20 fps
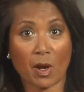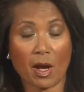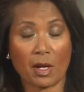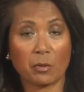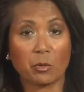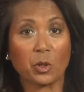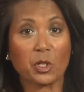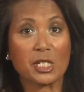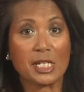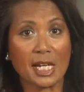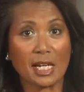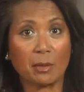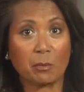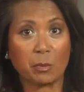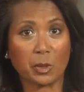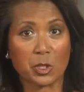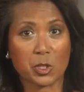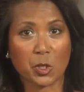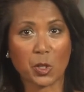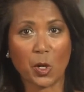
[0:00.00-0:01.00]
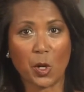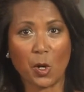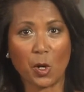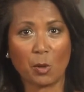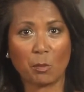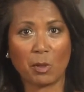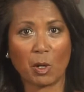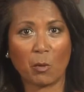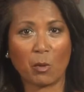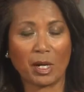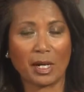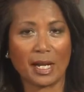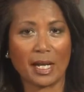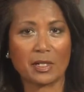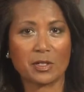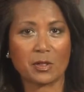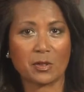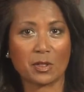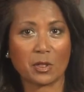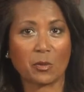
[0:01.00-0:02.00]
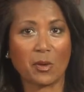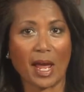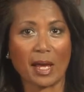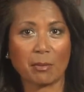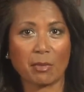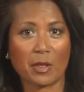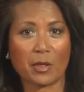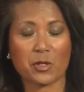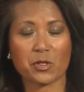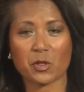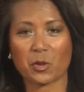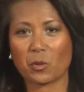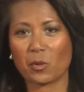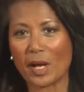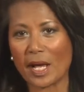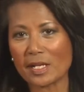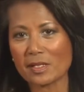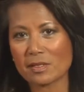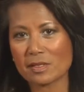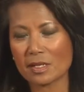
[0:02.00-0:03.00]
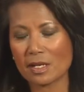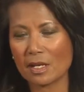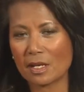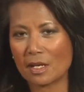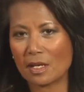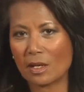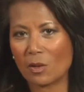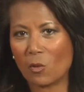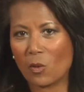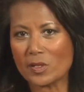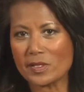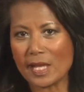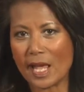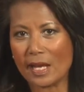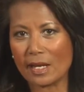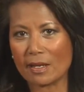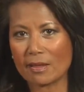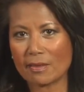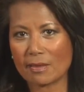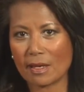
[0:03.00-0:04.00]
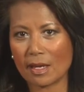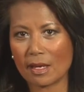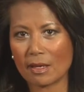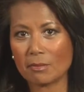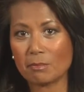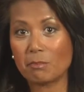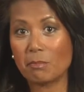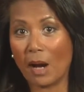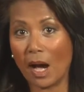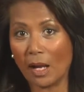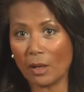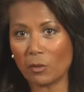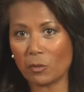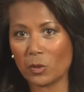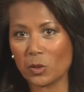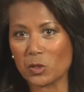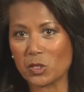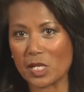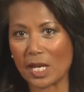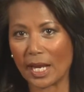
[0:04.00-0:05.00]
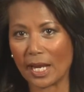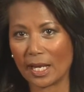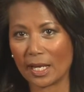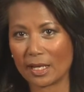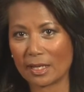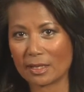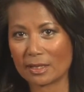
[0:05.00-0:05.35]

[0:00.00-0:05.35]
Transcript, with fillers: on routine patrol, but what led to the grandmother's arrest was anything but routine.